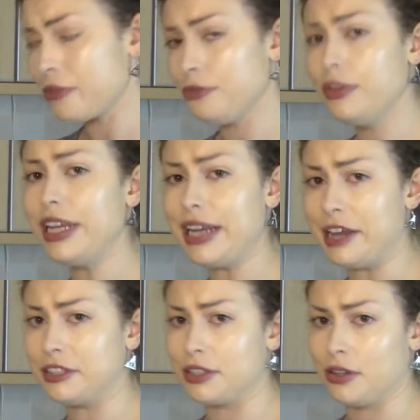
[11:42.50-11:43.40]
really
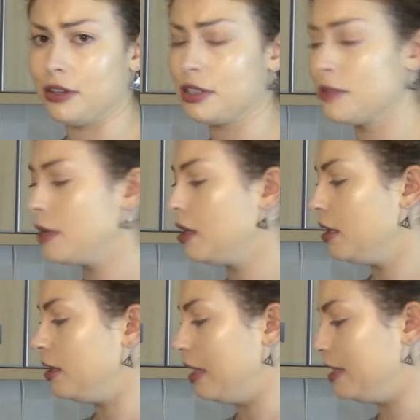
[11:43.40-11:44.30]
nice sauce,
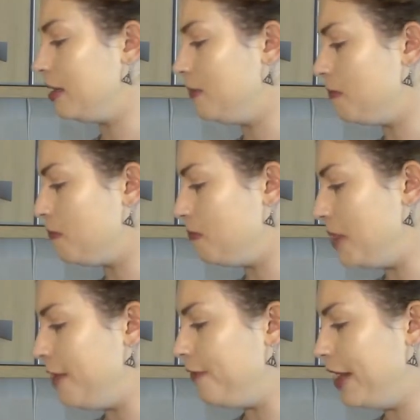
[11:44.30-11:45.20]
nice and
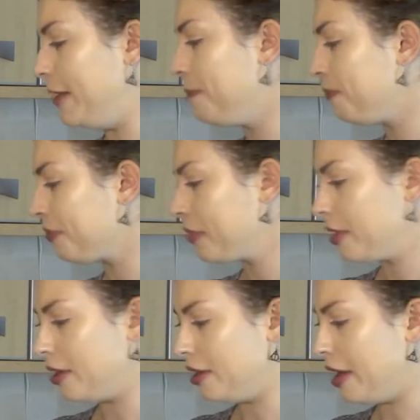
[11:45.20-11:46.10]
beefy.
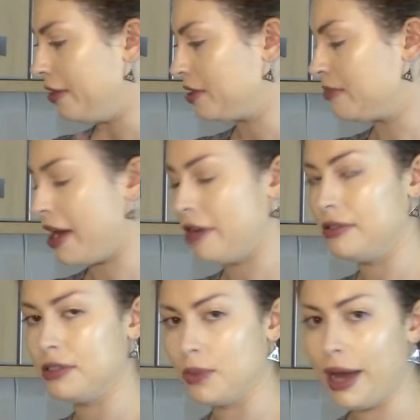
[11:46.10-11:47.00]
You get the
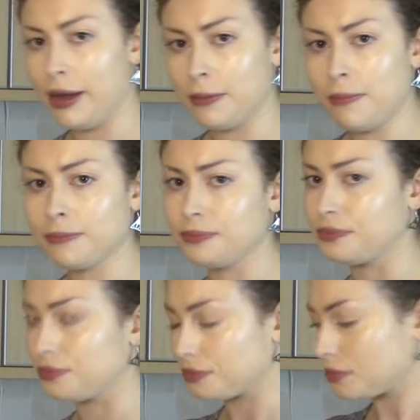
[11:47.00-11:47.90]
tomato as well.
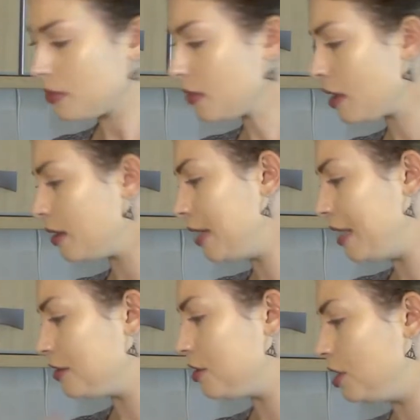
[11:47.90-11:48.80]

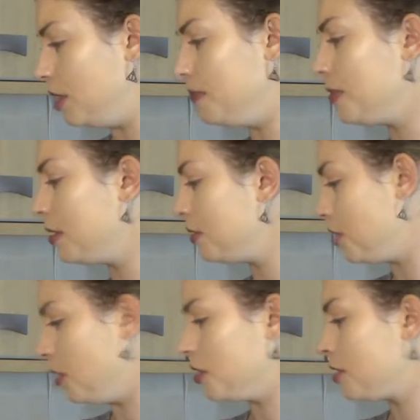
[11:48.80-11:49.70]
Nice cheap
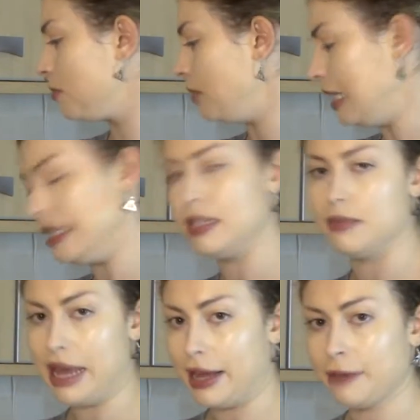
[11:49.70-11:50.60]
sauce, easy to
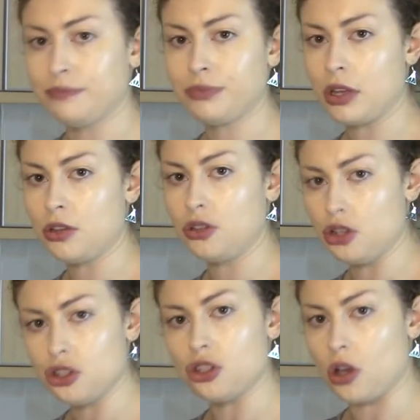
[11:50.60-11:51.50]
make.
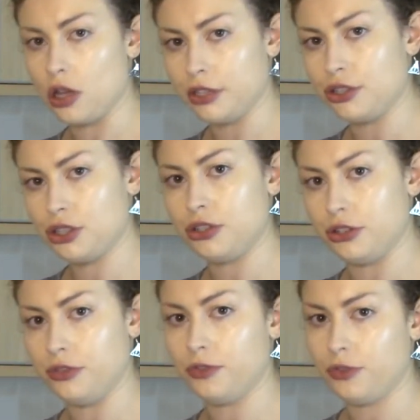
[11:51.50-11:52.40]
Good solid
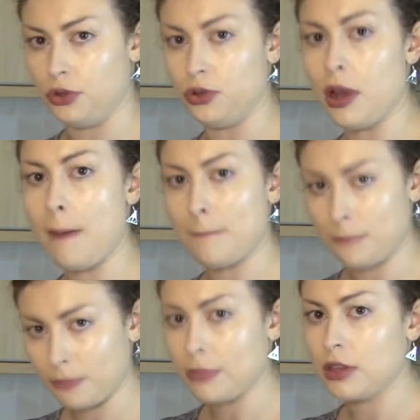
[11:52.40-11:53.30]
student food.
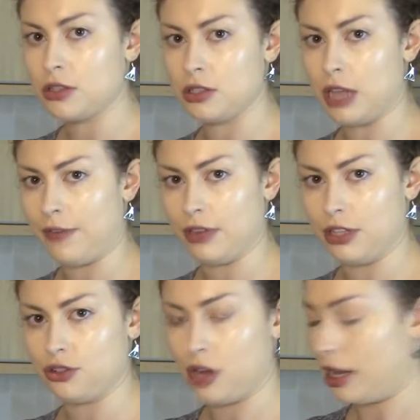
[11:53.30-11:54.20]
So
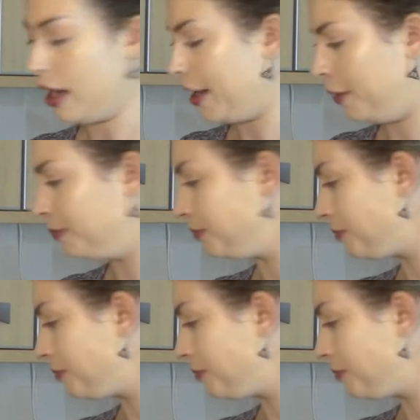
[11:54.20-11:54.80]
definitely try it out.